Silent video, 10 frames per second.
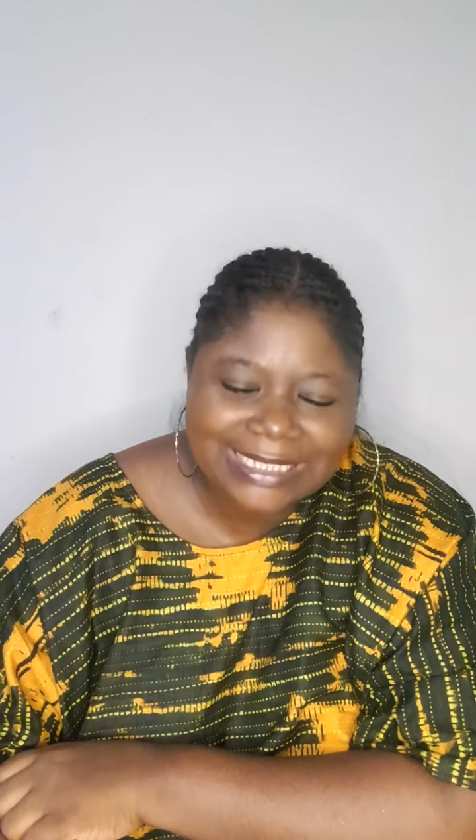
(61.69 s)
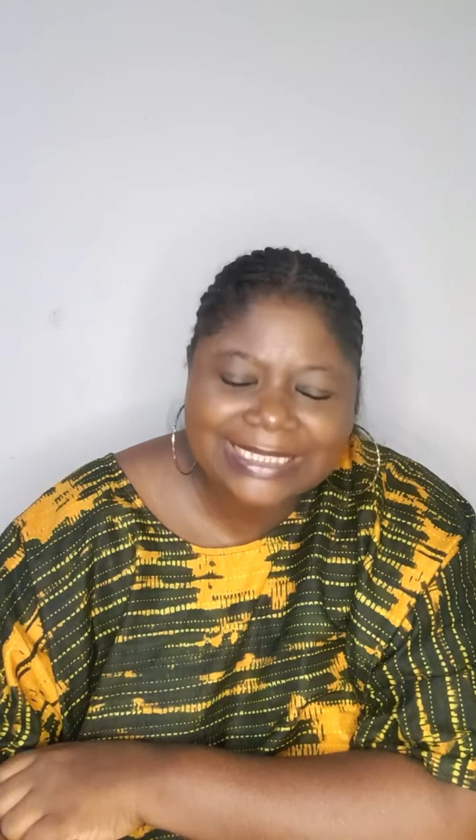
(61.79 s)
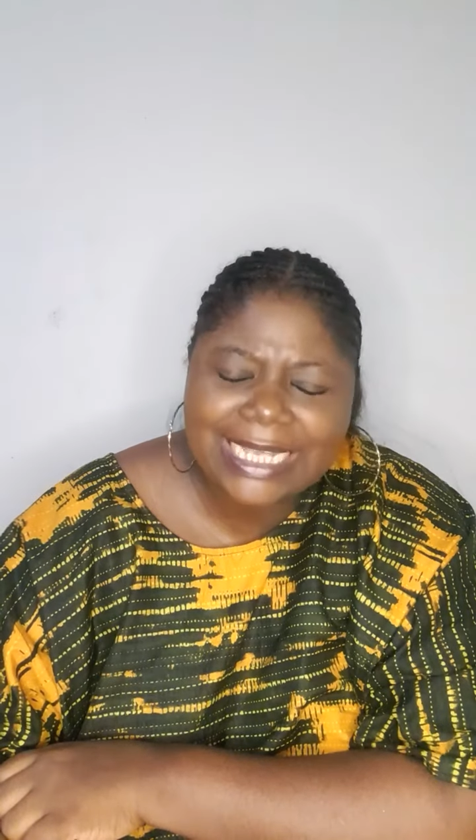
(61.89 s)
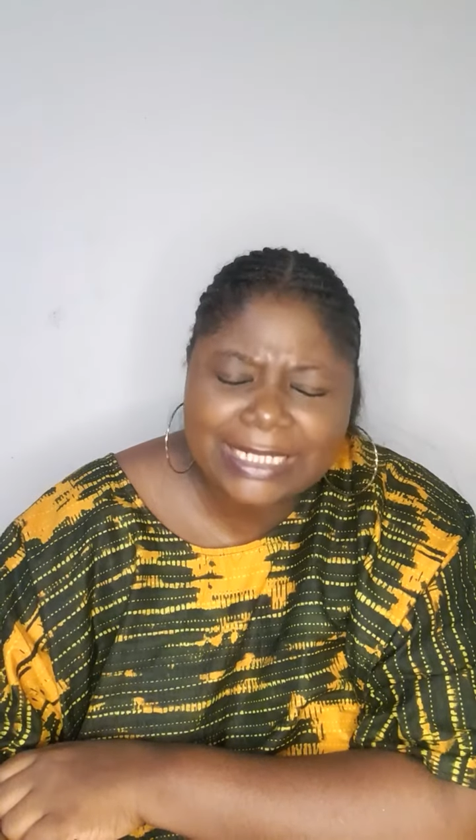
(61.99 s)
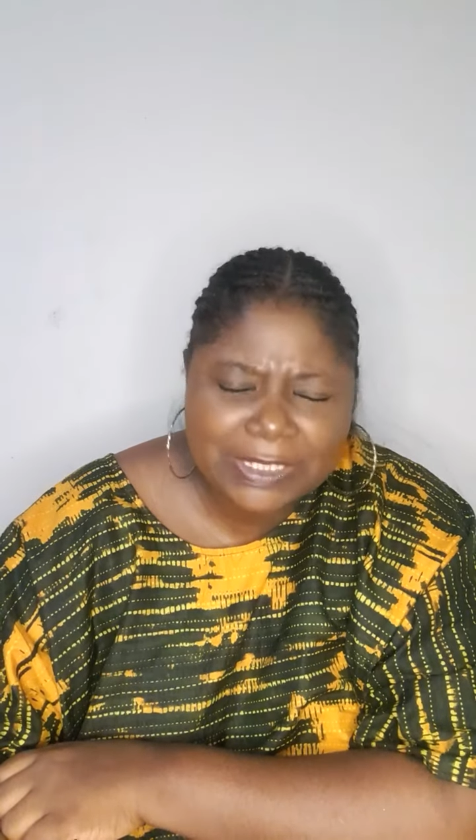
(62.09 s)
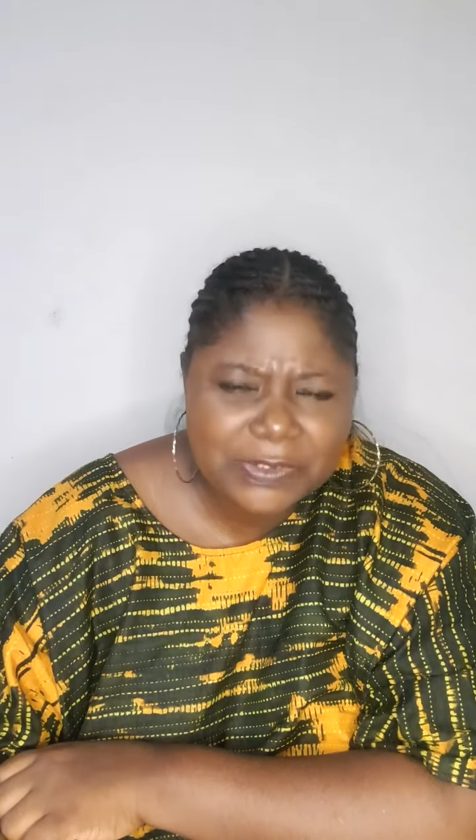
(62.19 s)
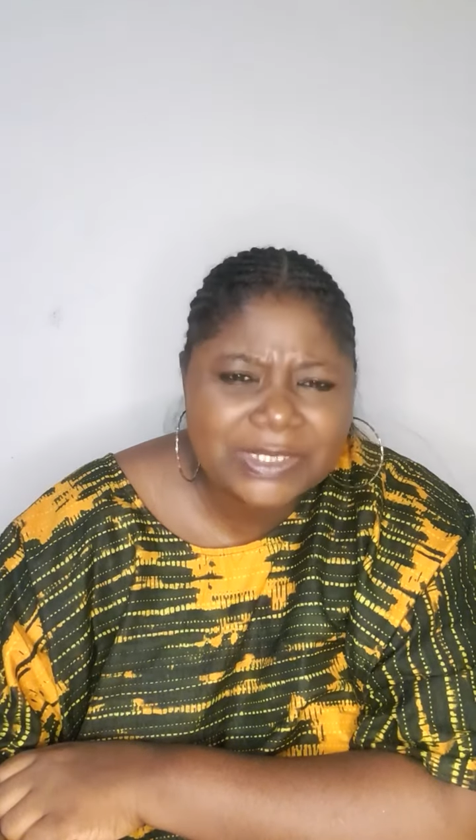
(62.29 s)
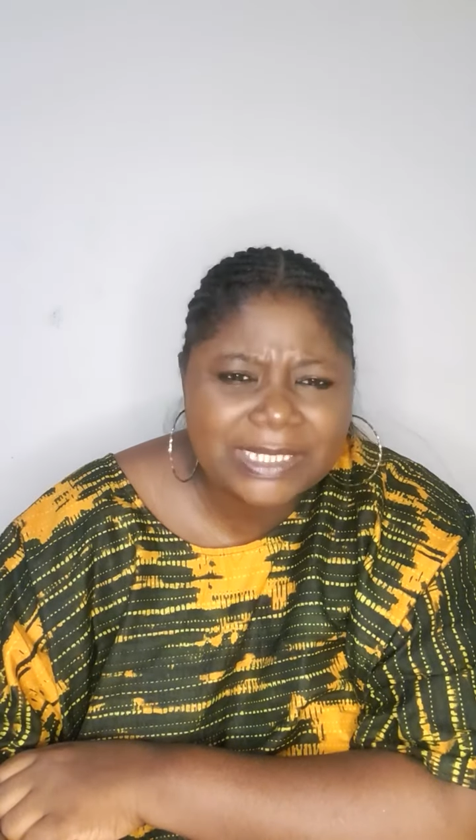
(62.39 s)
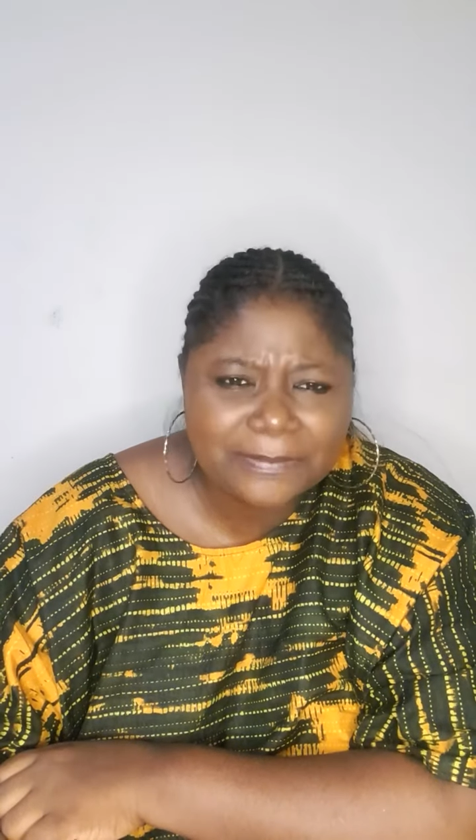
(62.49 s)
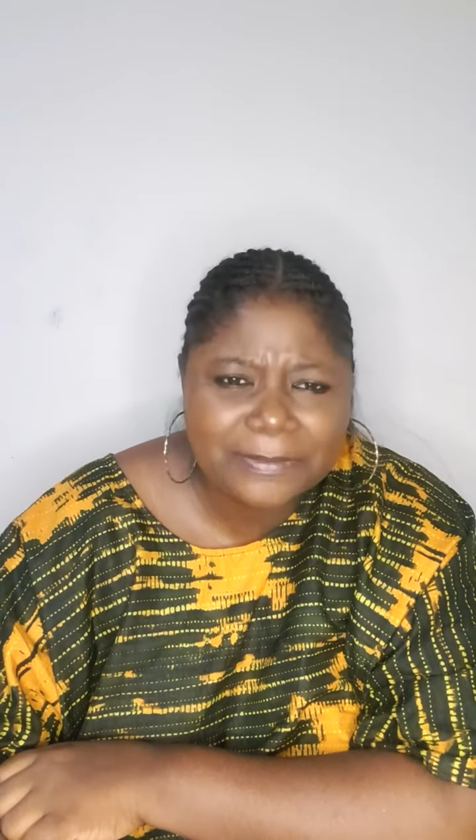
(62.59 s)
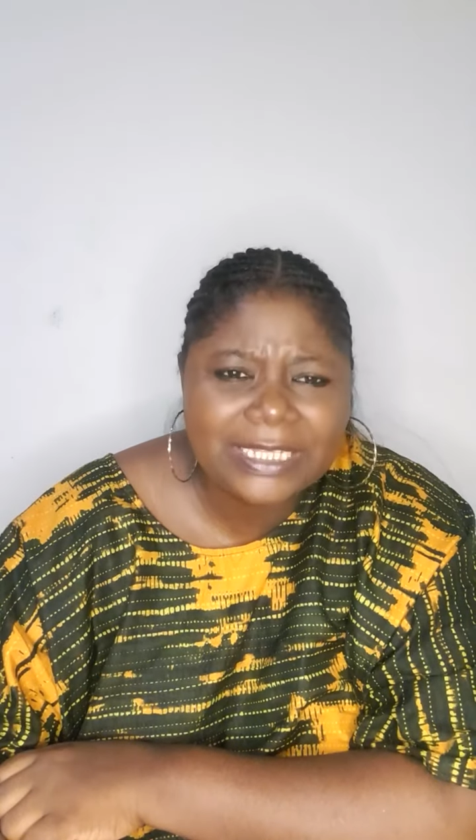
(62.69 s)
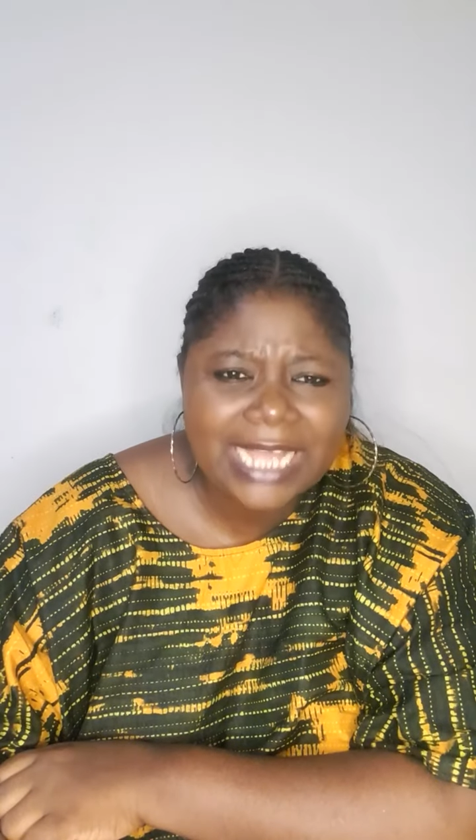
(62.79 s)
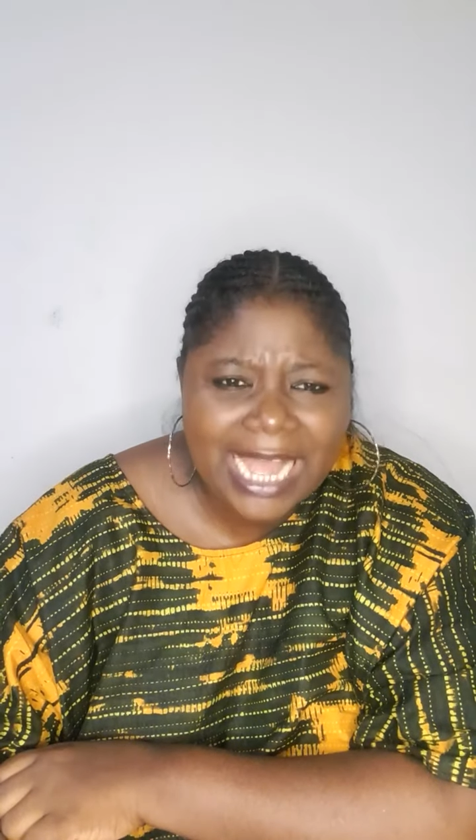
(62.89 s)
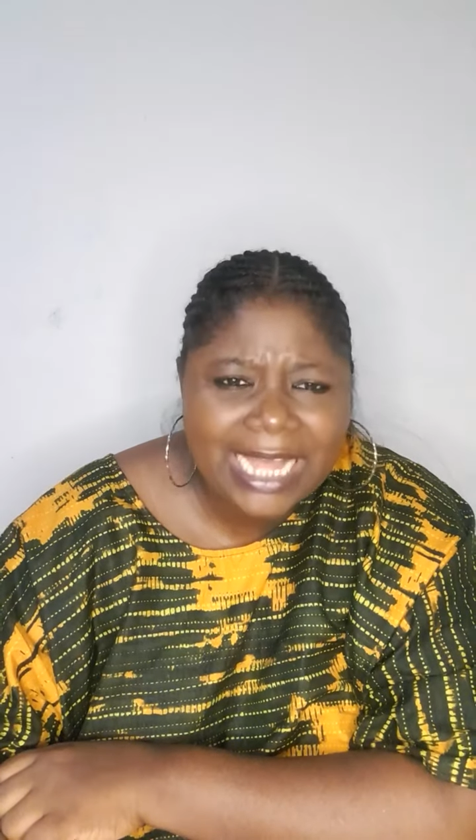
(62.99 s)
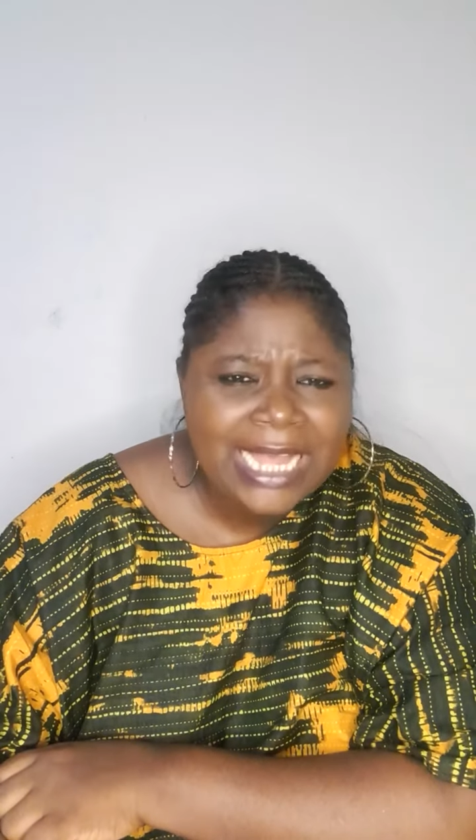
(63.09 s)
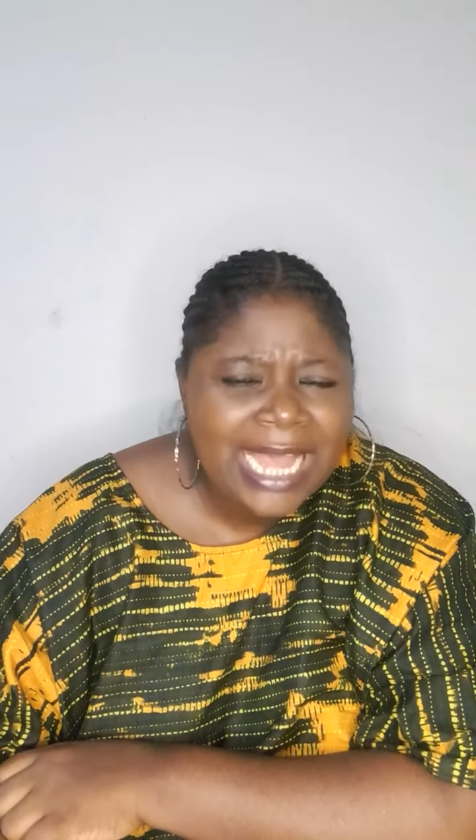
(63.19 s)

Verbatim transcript: decided to sleep with her.